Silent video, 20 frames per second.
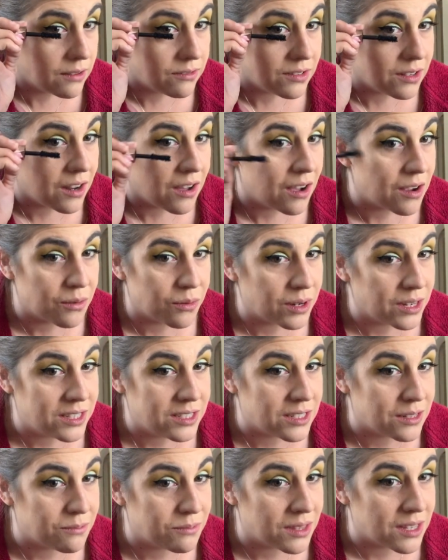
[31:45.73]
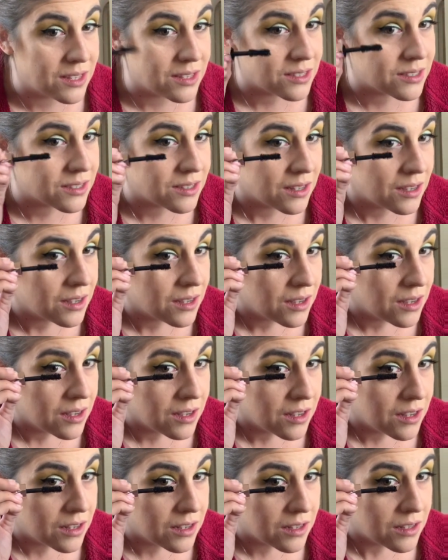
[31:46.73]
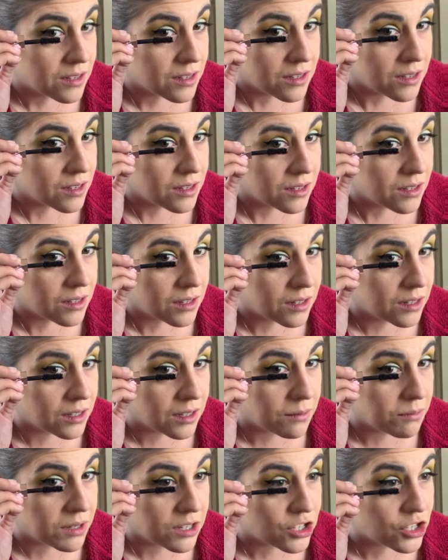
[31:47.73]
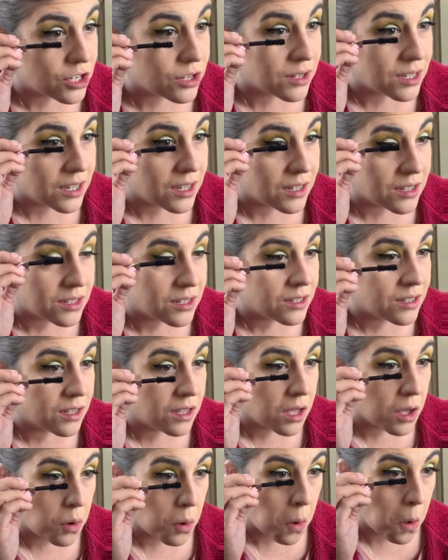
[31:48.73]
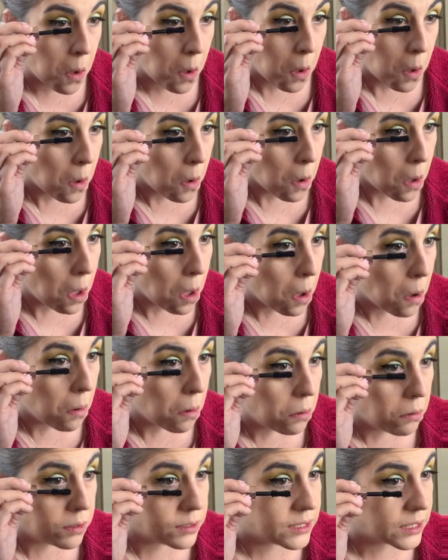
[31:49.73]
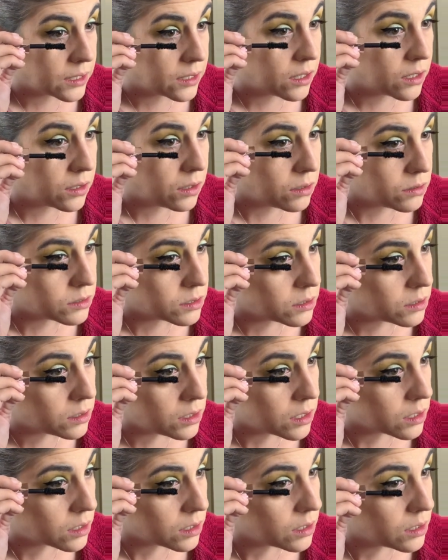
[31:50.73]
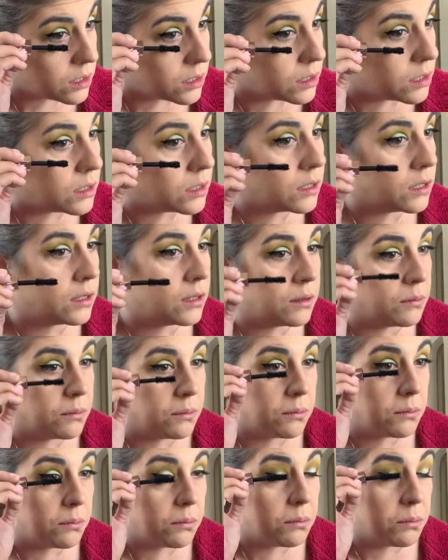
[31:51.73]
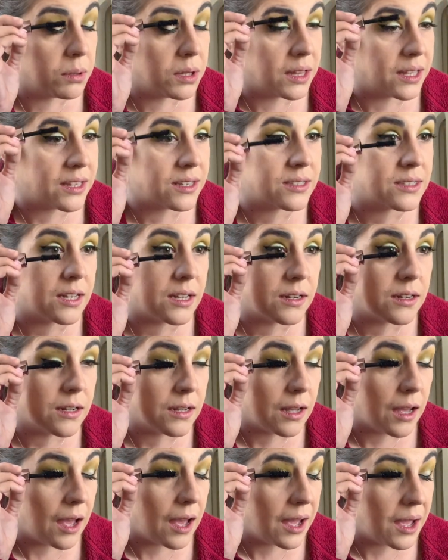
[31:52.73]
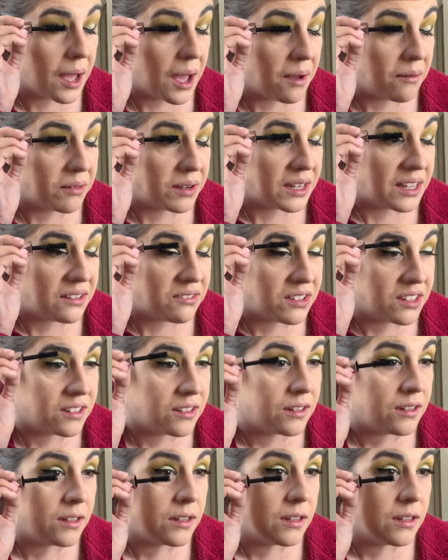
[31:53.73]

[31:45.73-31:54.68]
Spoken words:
not re-dipped this, and I'm gonna show you. We'll take a closer look. But like I said, I haven't even.